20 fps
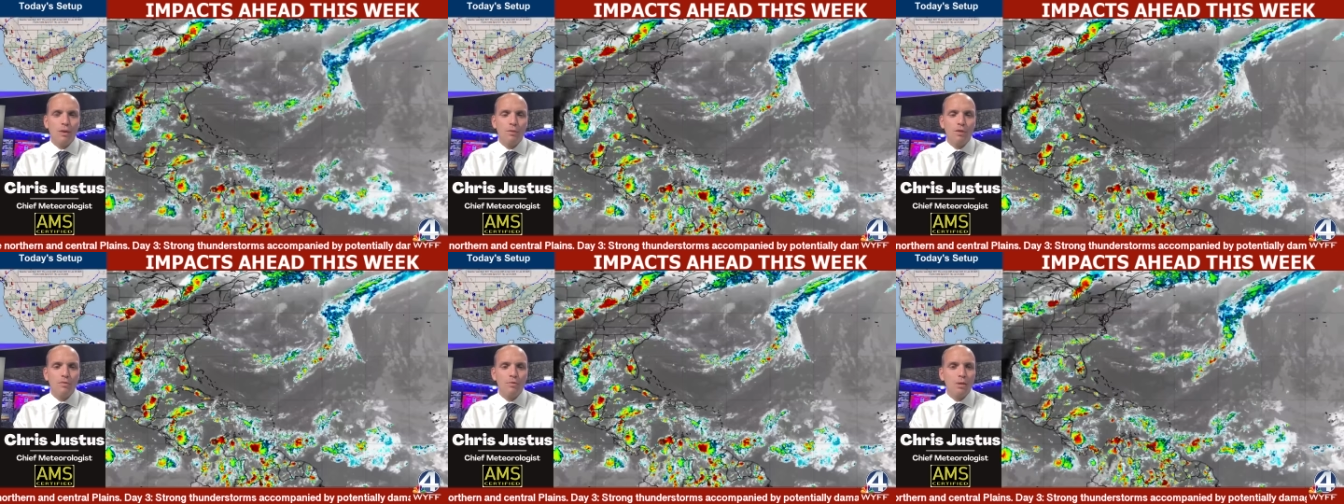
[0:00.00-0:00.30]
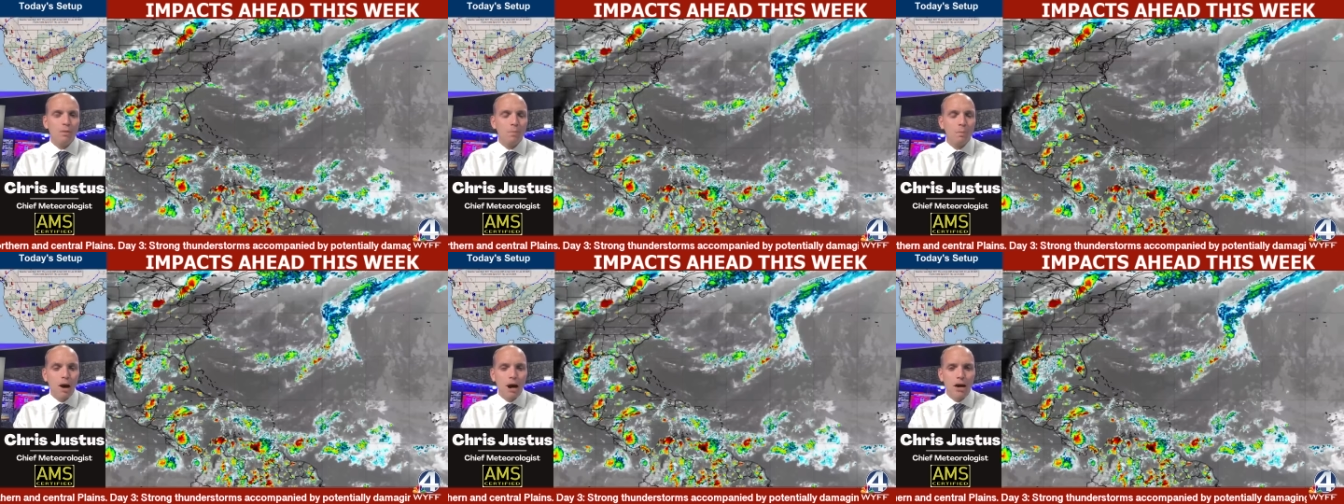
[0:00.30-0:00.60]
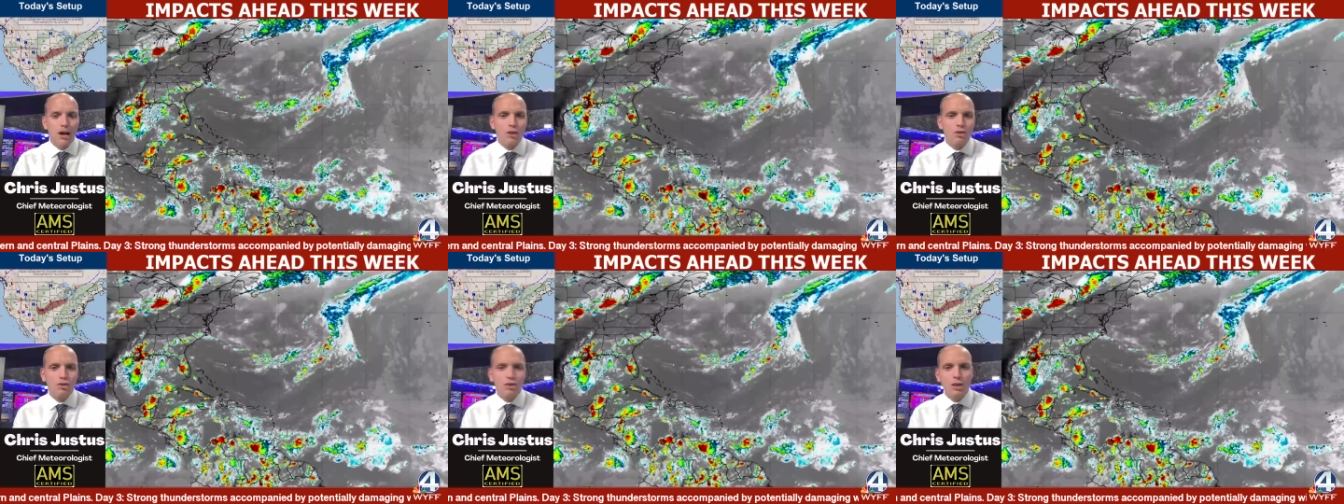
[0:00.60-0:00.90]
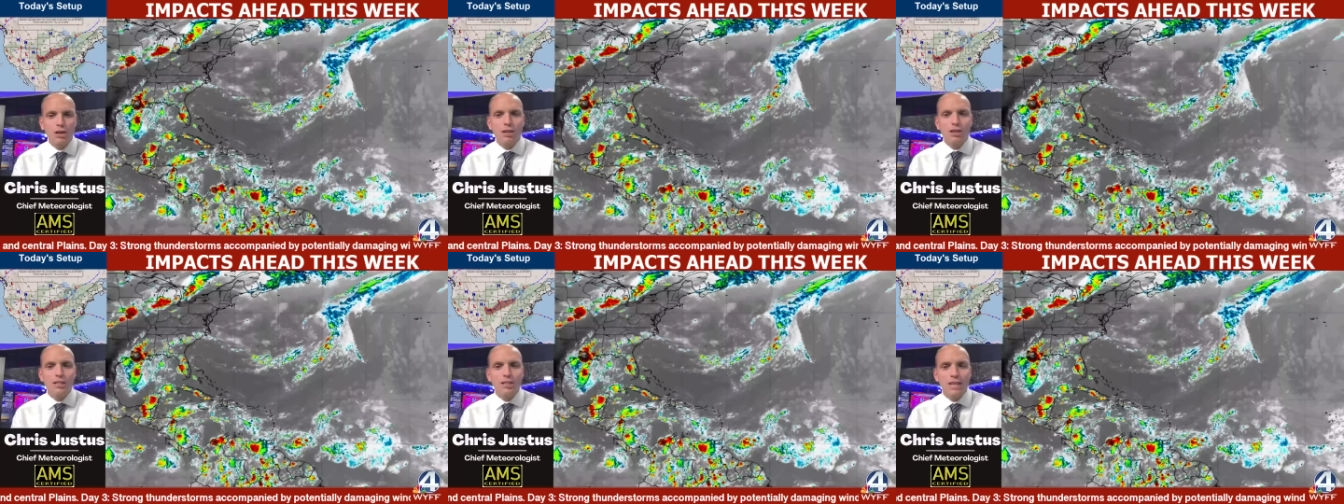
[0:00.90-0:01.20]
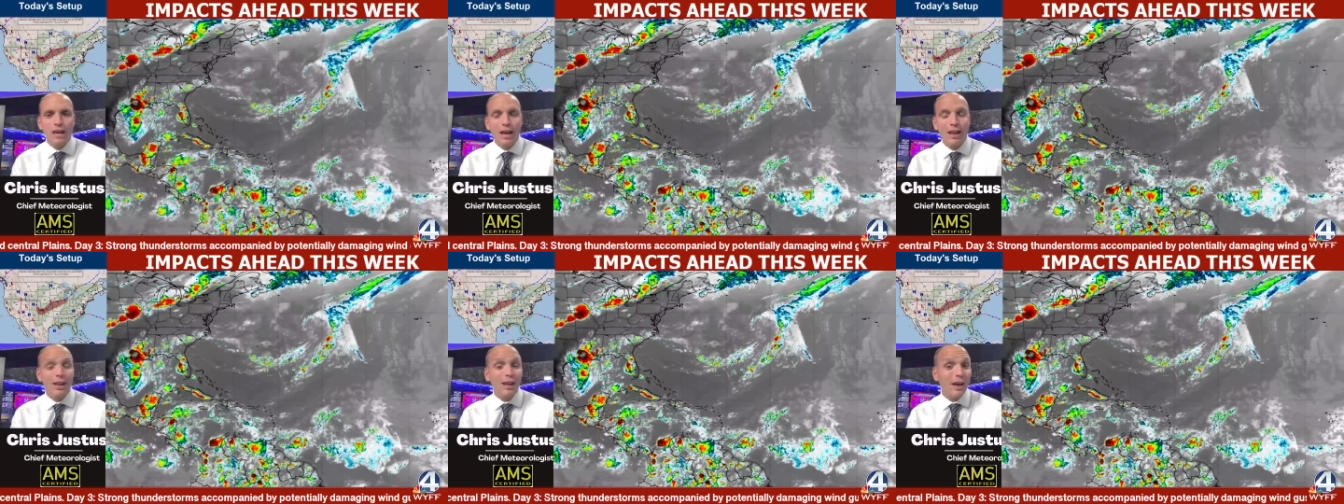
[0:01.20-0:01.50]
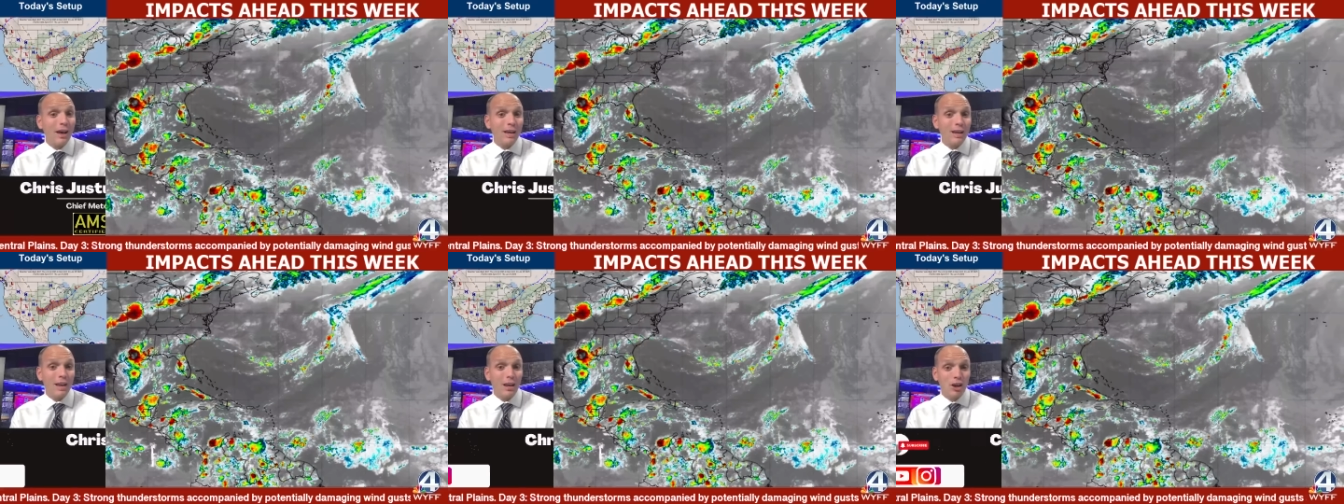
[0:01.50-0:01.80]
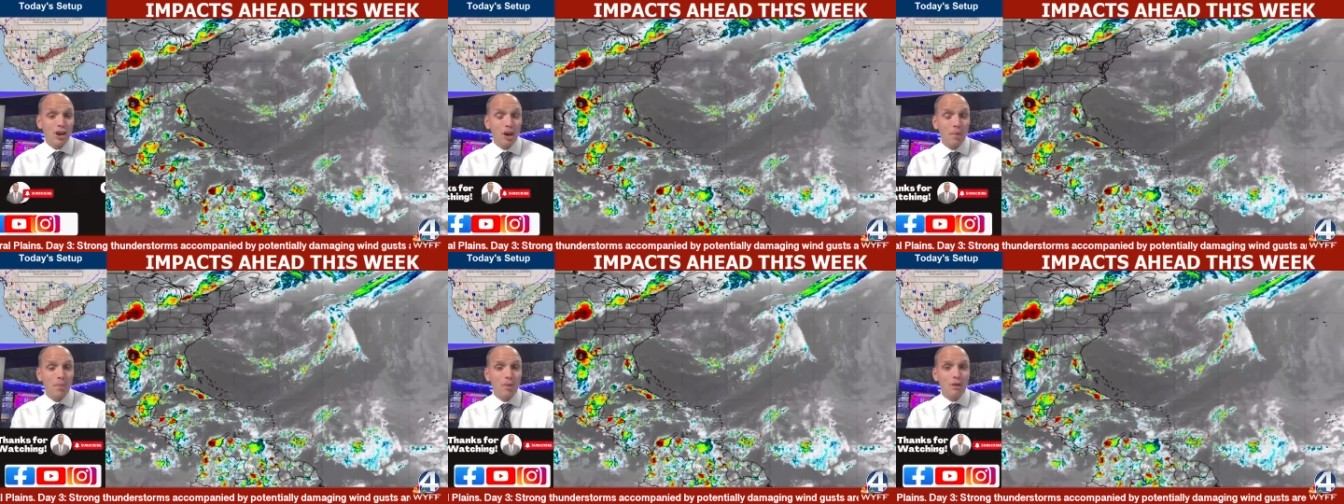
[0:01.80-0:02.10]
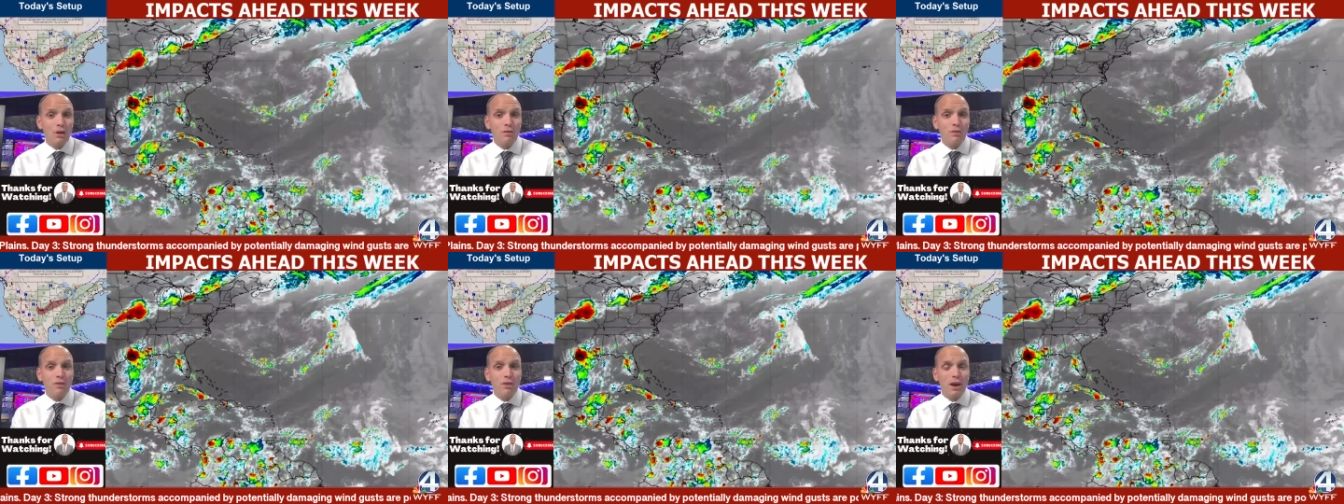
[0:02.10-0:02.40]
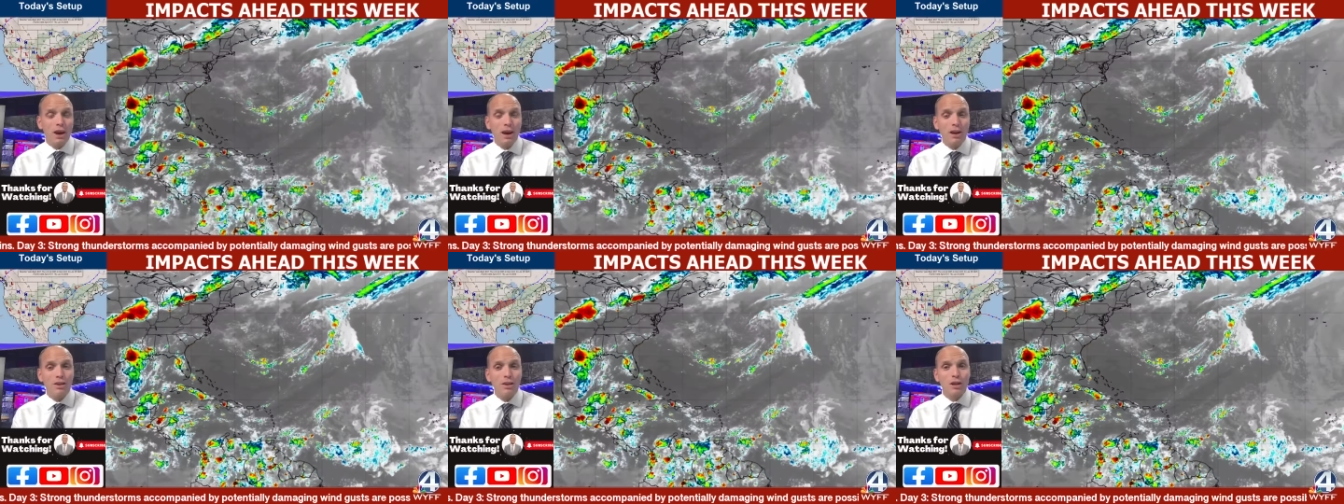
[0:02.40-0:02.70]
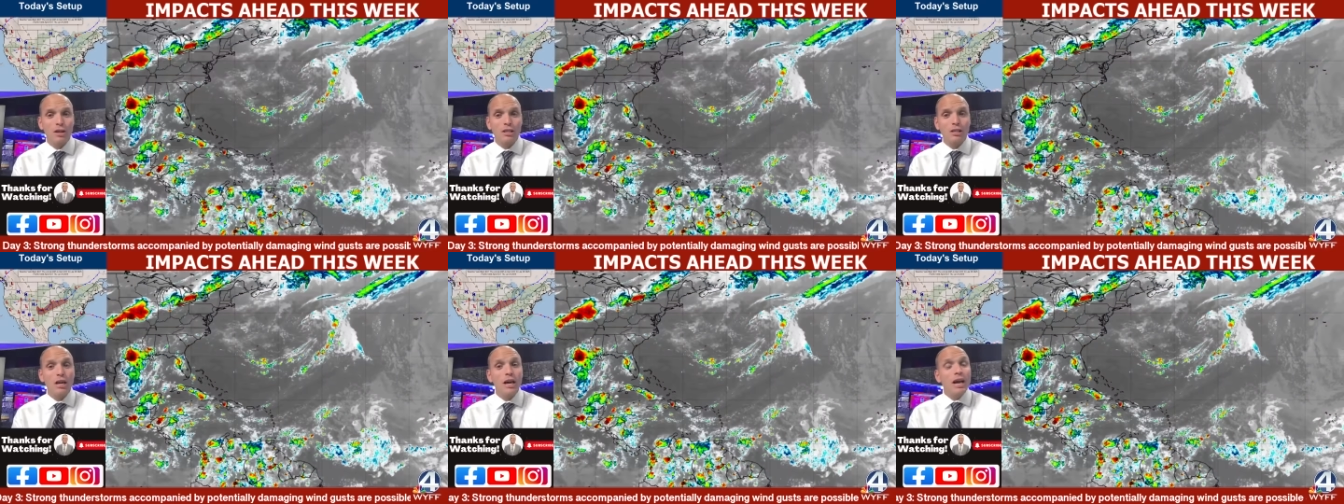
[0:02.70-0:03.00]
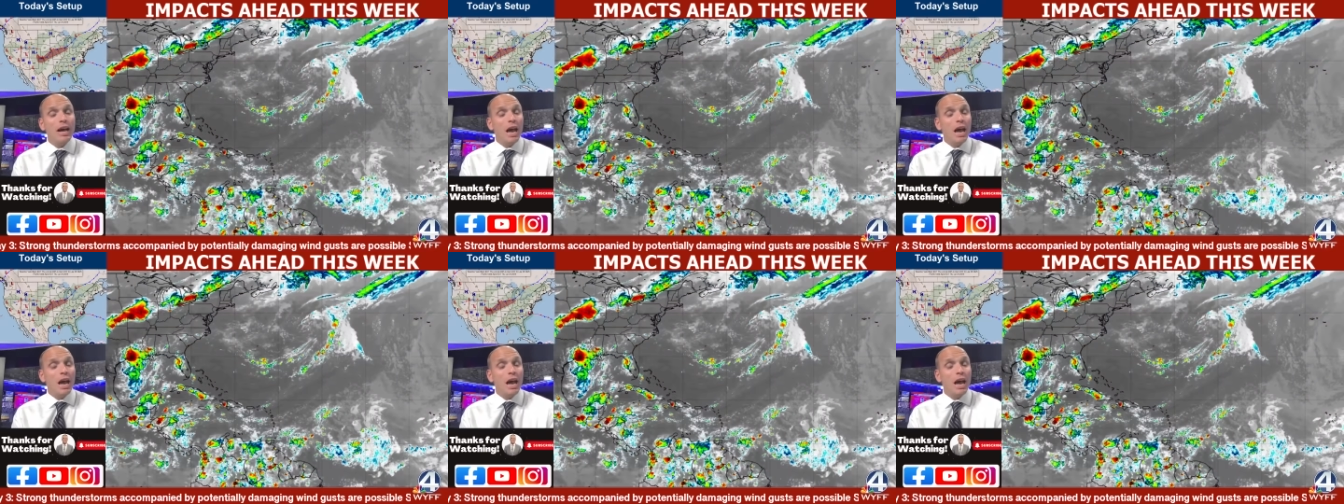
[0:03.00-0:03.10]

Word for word: we've been monitoring the satellite in a couple of different areas.